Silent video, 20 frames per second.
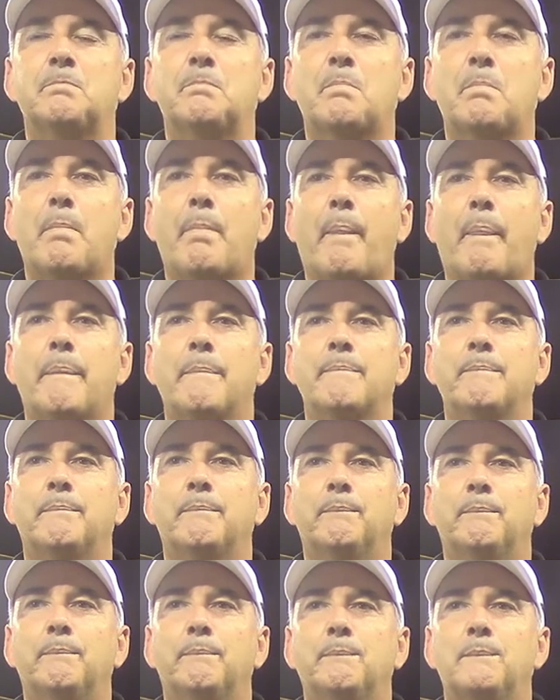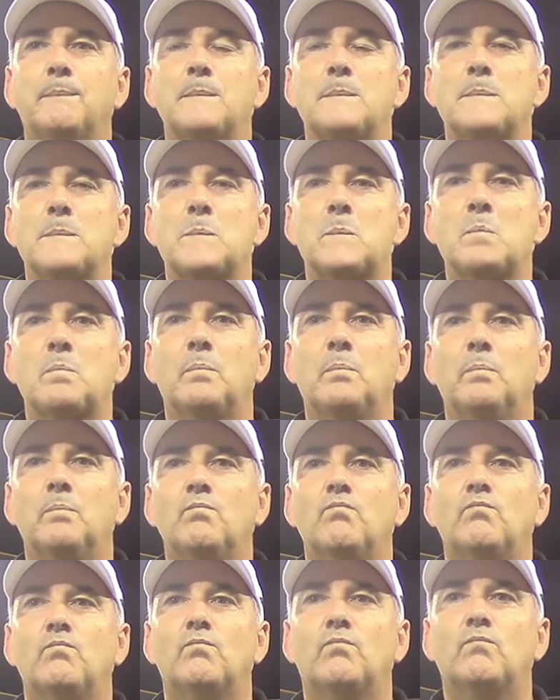Yeah, talk a little bit more
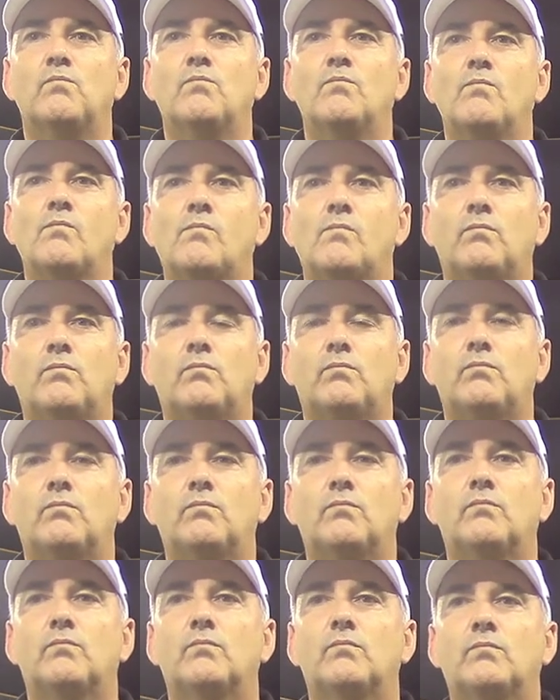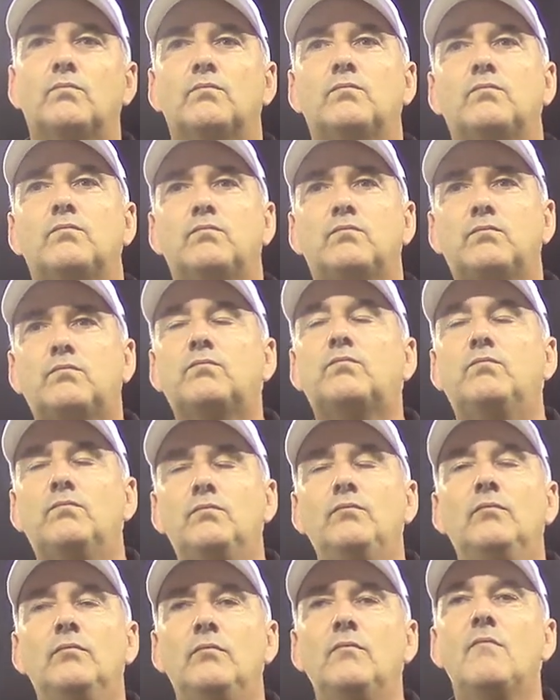about um, the offensive chances.
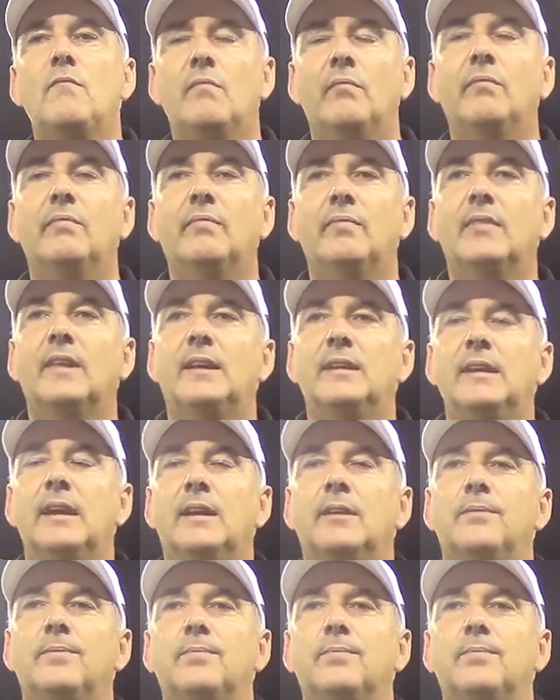Cassidy Kemp had yeah.